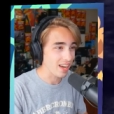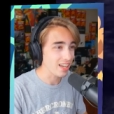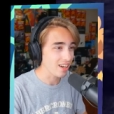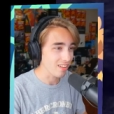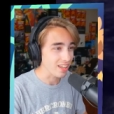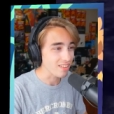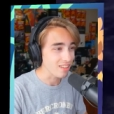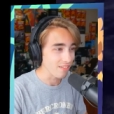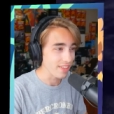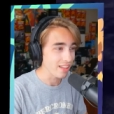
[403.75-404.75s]
I gotta like
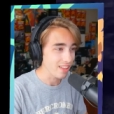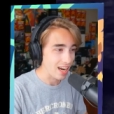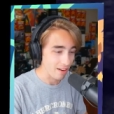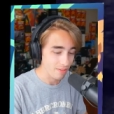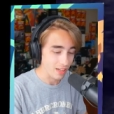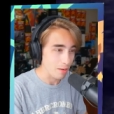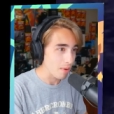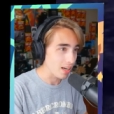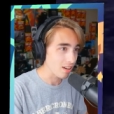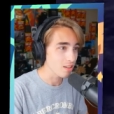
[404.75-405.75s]
save that laugh and
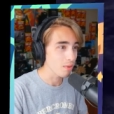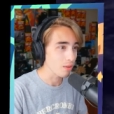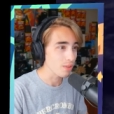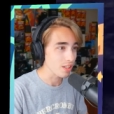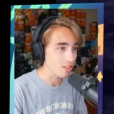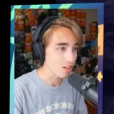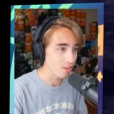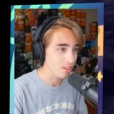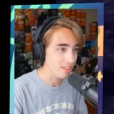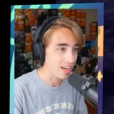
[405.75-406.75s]
make it into my
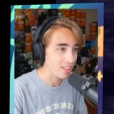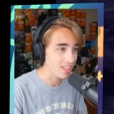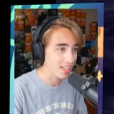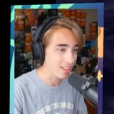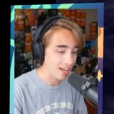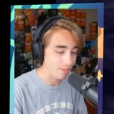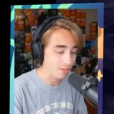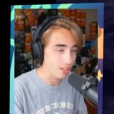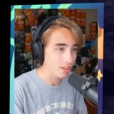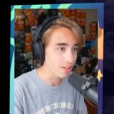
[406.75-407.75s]
ringtone because I, I, think that laugh
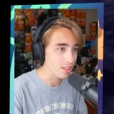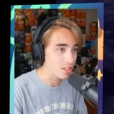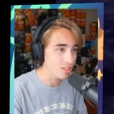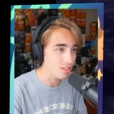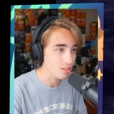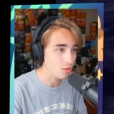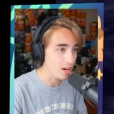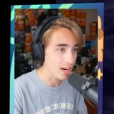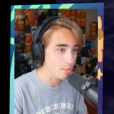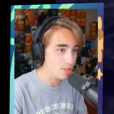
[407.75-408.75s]
literally just
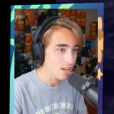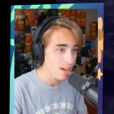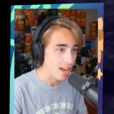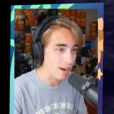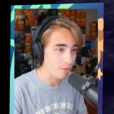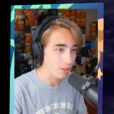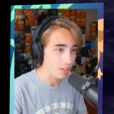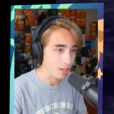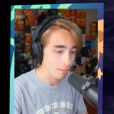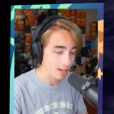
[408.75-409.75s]
describes
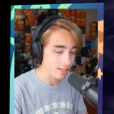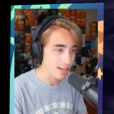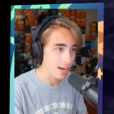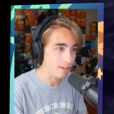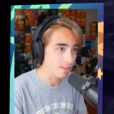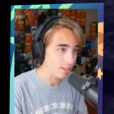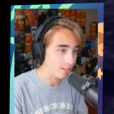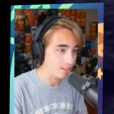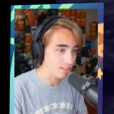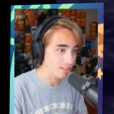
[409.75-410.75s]
everything in my entire
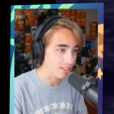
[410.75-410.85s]
existence.